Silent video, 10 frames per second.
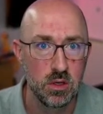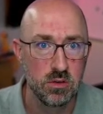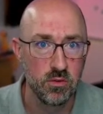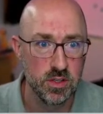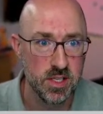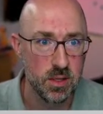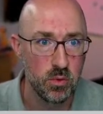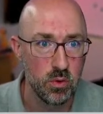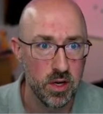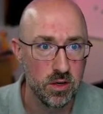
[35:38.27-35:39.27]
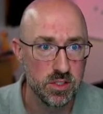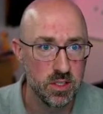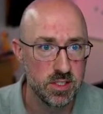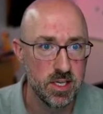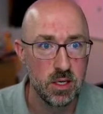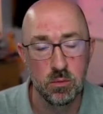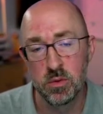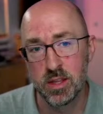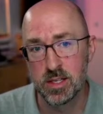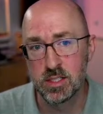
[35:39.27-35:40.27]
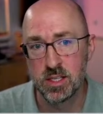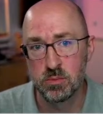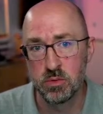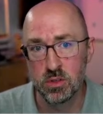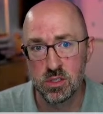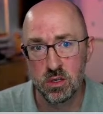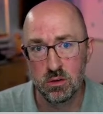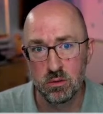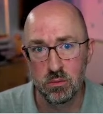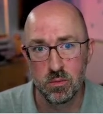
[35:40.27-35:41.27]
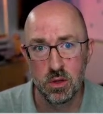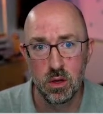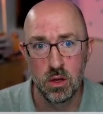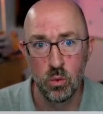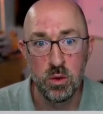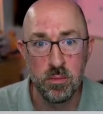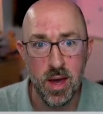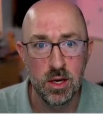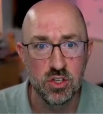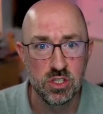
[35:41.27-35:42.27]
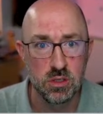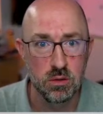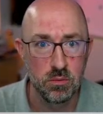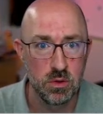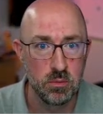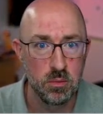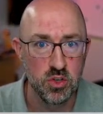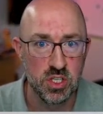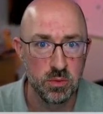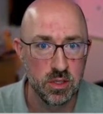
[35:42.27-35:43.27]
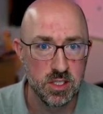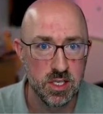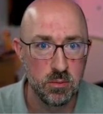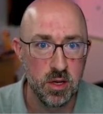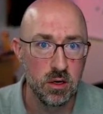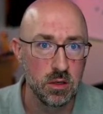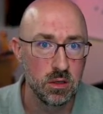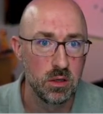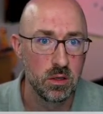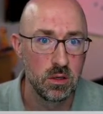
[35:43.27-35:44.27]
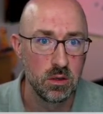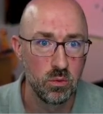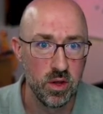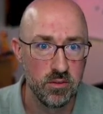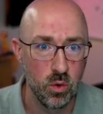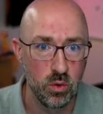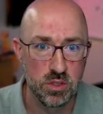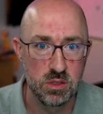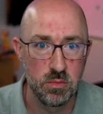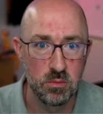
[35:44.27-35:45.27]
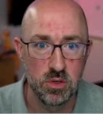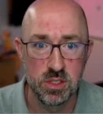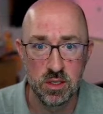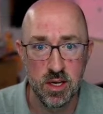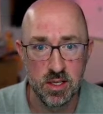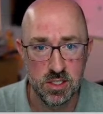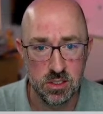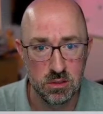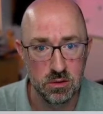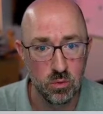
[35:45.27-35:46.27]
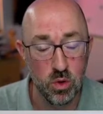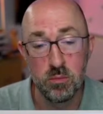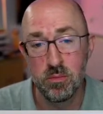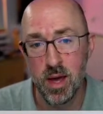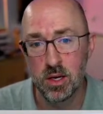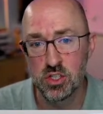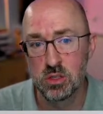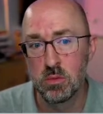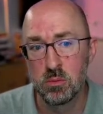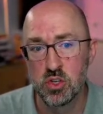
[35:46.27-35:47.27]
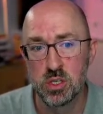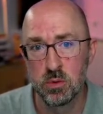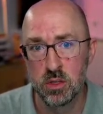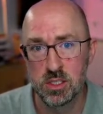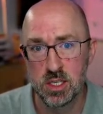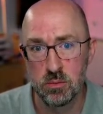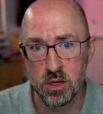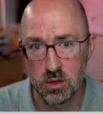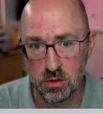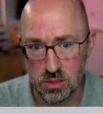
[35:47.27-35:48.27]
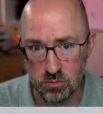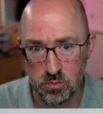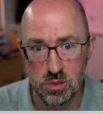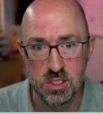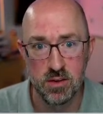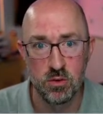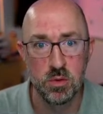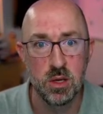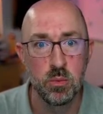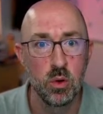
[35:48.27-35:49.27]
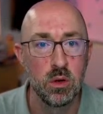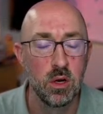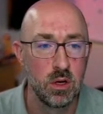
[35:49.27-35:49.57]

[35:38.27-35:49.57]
for example, here's the team that site's built on. We manage the membership of the team here. We have owners and members and guests. We manage the membership of the team here, 7 people.